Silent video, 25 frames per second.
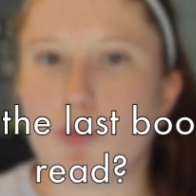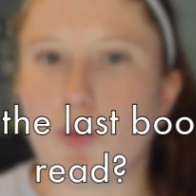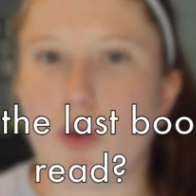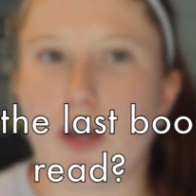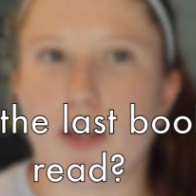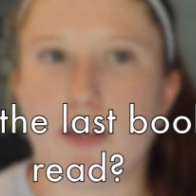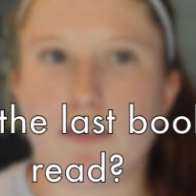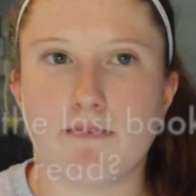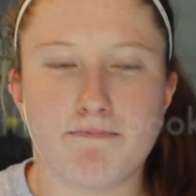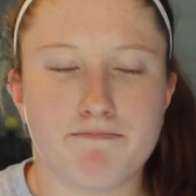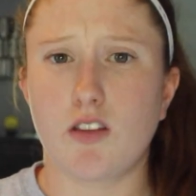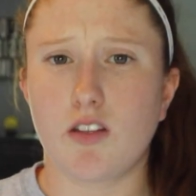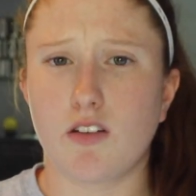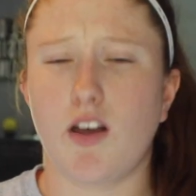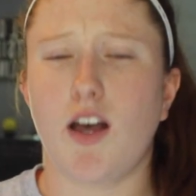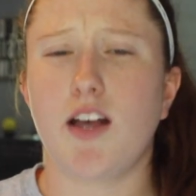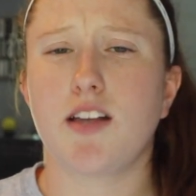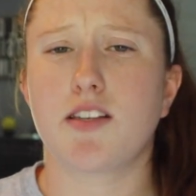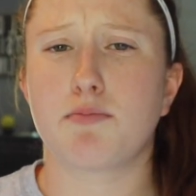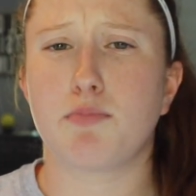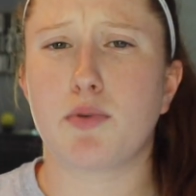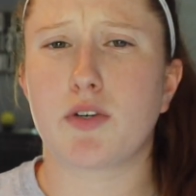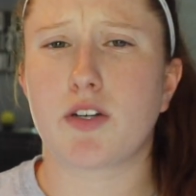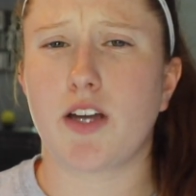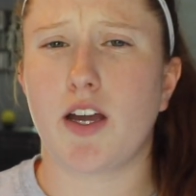you read? The
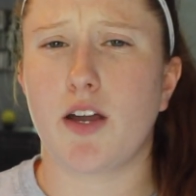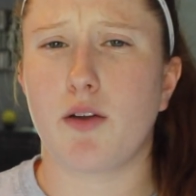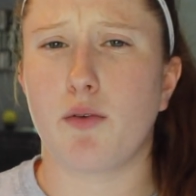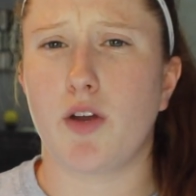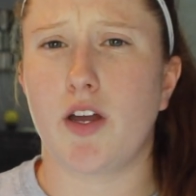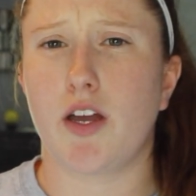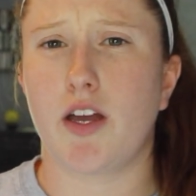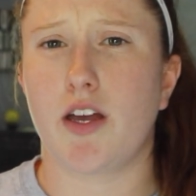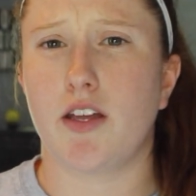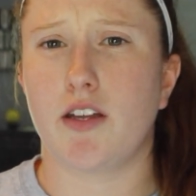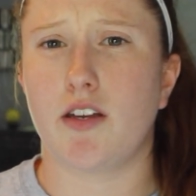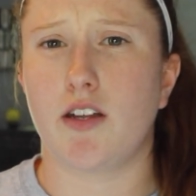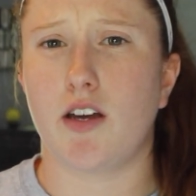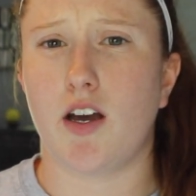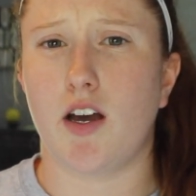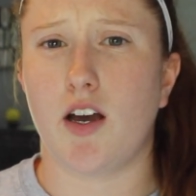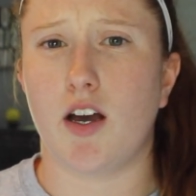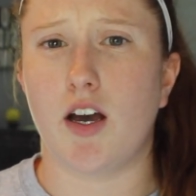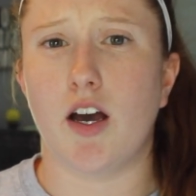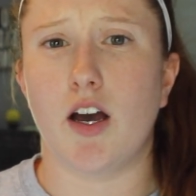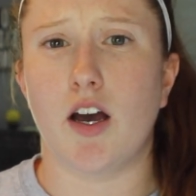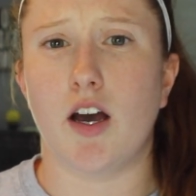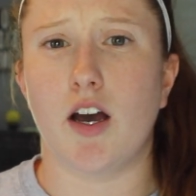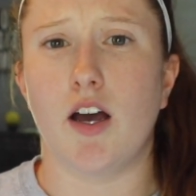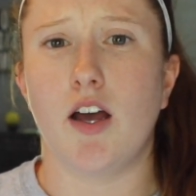last book I read
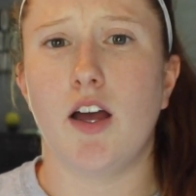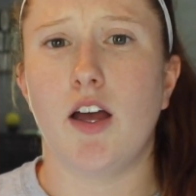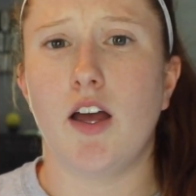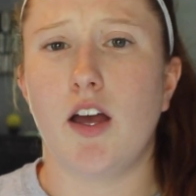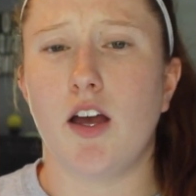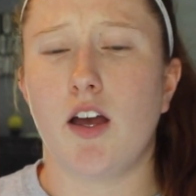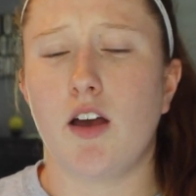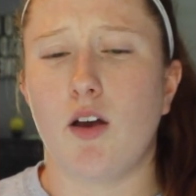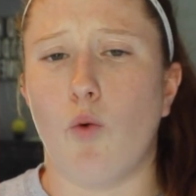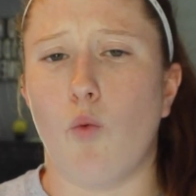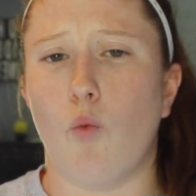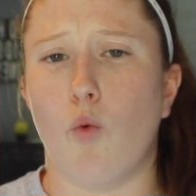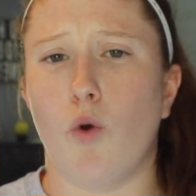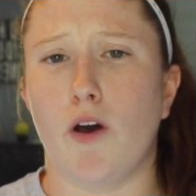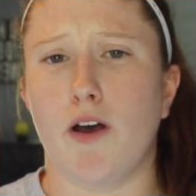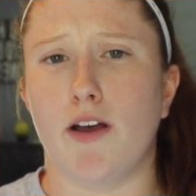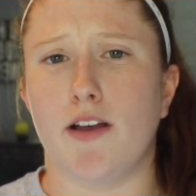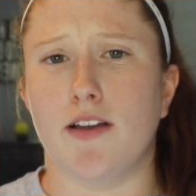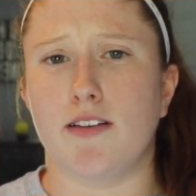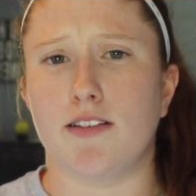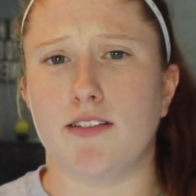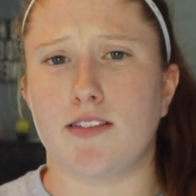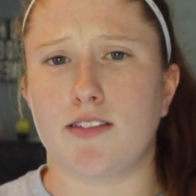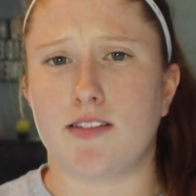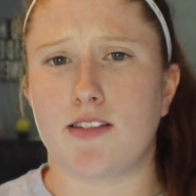uh,
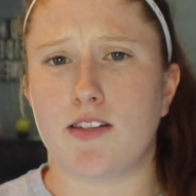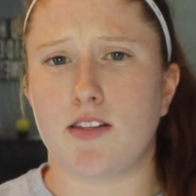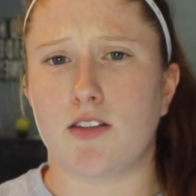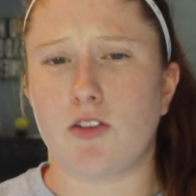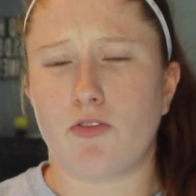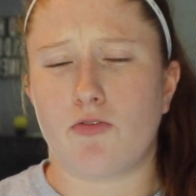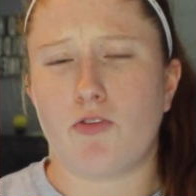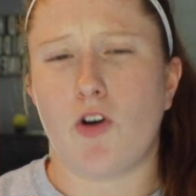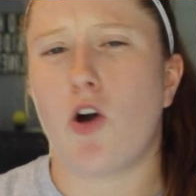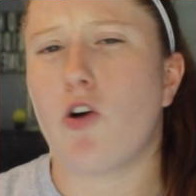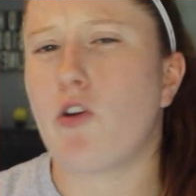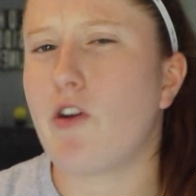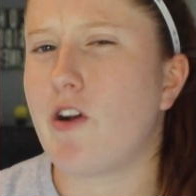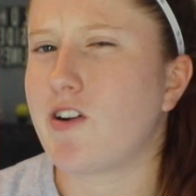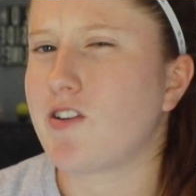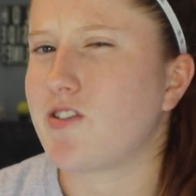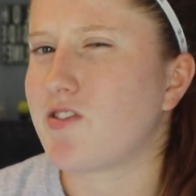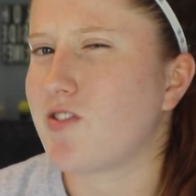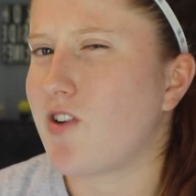was The Fault in Our